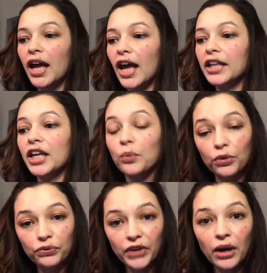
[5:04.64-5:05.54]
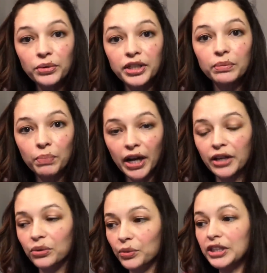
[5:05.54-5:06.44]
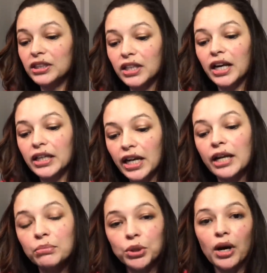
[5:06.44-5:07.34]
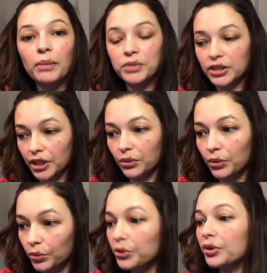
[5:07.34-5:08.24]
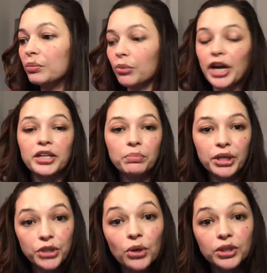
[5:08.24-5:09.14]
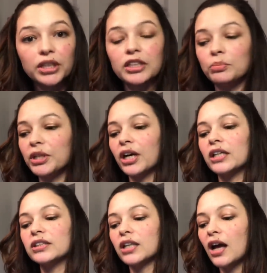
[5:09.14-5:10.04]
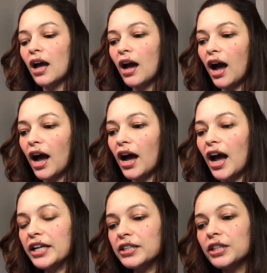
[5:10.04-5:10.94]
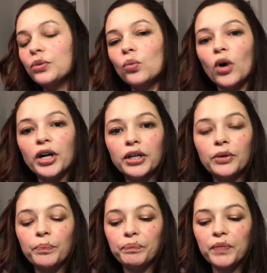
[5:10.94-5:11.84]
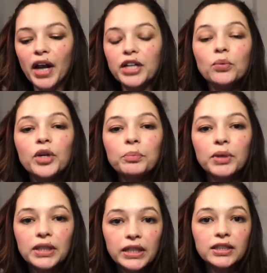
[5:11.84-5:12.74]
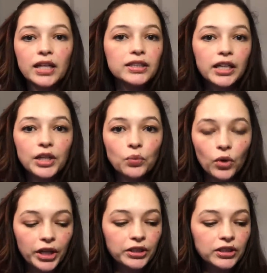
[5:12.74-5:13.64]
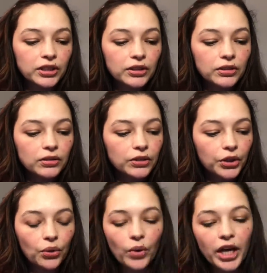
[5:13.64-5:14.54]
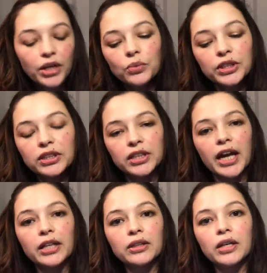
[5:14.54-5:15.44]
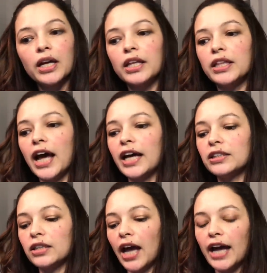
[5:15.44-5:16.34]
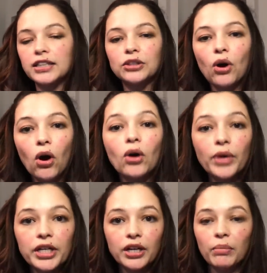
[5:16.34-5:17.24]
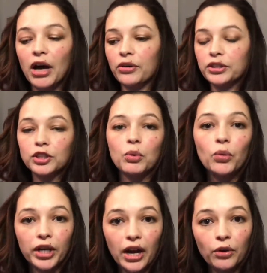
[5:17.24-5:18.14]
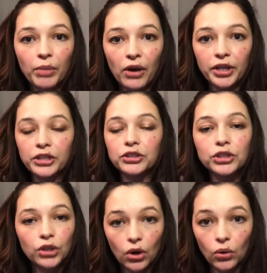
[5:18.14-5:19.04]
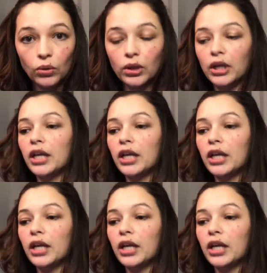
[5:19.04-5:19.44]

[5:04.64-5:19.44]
and they were founded by, the reason that I name dropped Sarah Root and Brandon Mendoza is because I didn't want to politicize anyone's, you know, anyone's death that hasn't already come out and spoken out about it. So